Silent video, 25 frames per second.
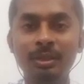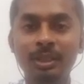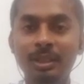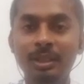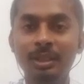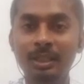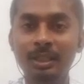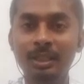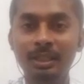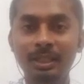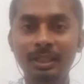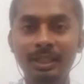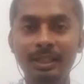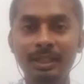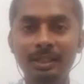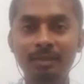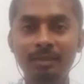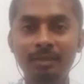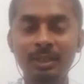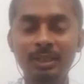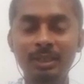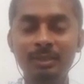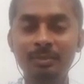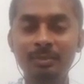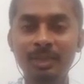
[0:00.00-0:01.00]
in that
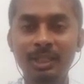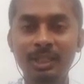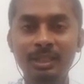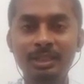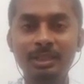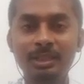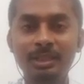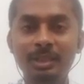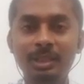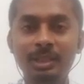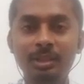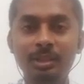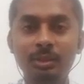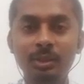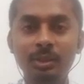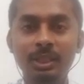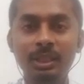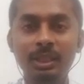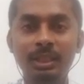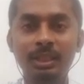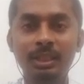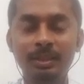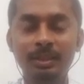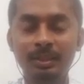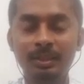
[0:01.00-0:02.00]
was very similar to the
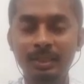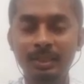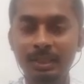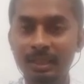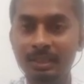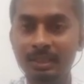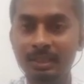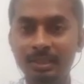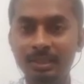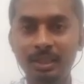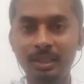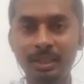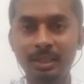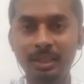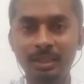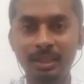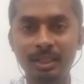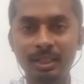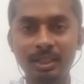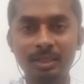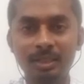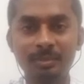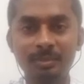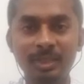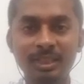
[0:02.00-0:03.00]
ese
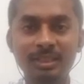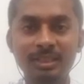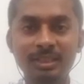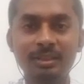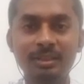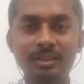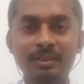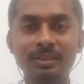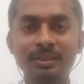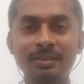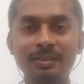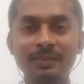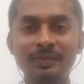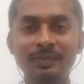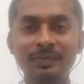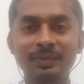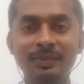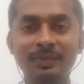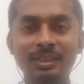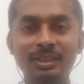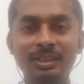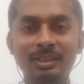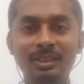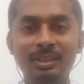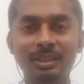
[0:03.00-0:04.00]
examination
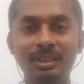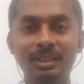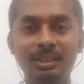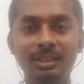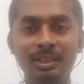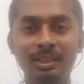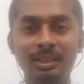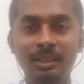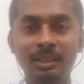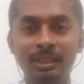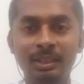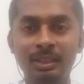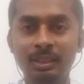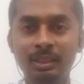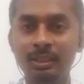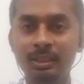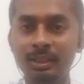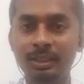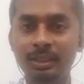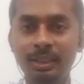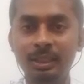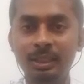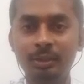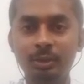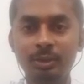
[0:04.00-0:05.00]

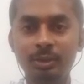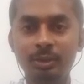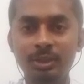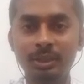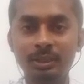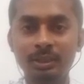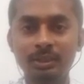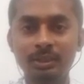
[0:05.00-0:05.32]
the questions